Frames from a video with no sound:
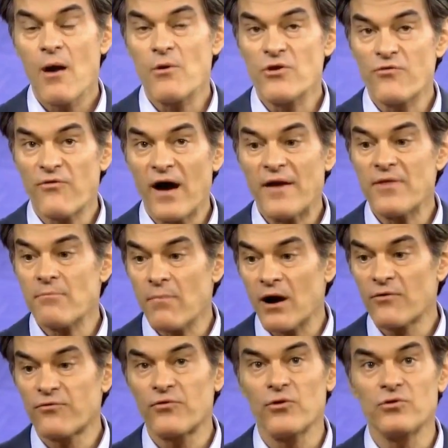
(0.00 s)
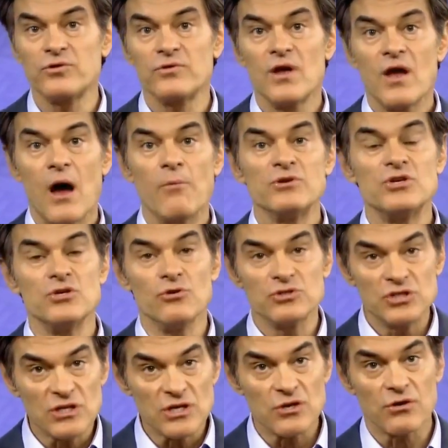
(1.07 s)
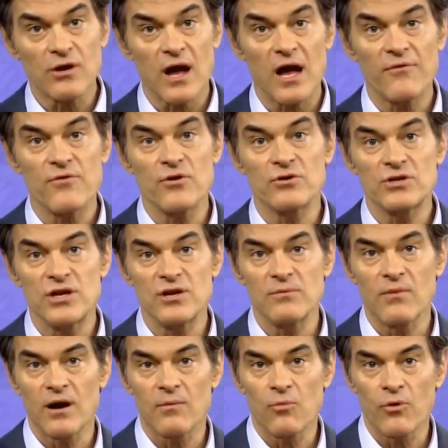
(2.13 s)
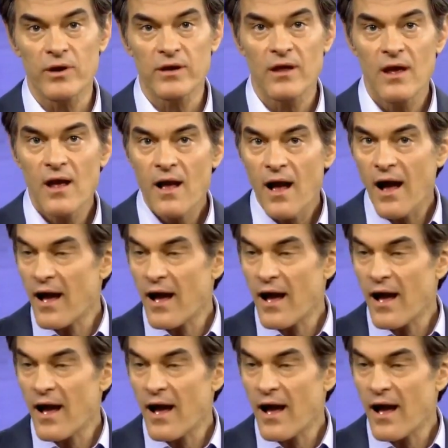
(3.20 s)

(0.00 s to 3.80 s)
And when you find the monk fruit, I want you to use it in your coffee or tea tomorrow morning.